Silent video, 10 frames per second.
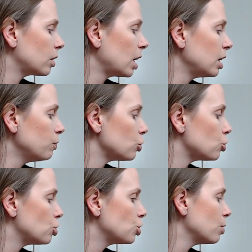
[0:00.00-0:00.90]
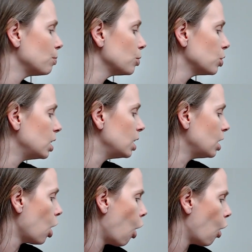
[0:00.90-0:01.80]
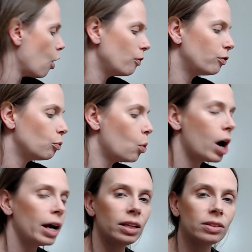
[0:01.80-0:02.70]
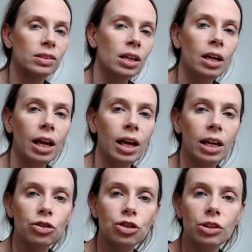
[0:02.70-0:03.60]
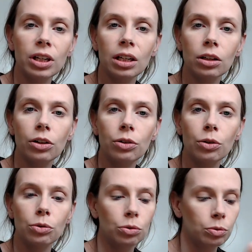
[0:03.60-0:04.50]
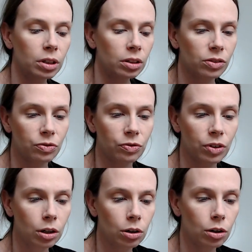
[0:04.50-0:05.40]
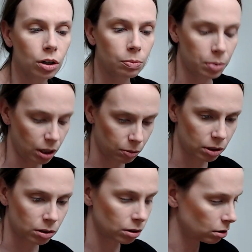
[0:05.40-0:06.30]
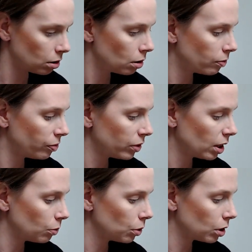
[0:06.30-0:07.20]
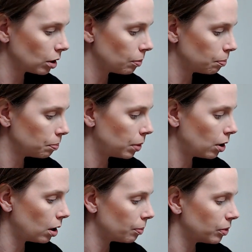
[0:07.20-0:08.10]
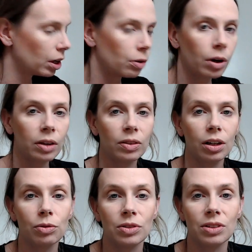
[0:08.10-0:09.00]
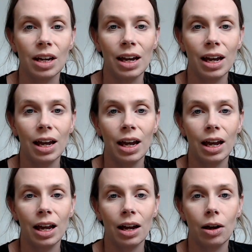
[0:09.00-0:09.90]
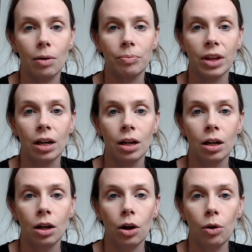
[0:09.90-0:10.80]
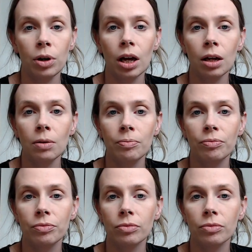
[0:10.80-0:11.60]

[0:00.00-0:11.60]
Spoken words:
kind of a shimmery, off-white, eggshell kind of color. Ooh, it is very pigmented. We're going to pop that right there. Damn! Okay.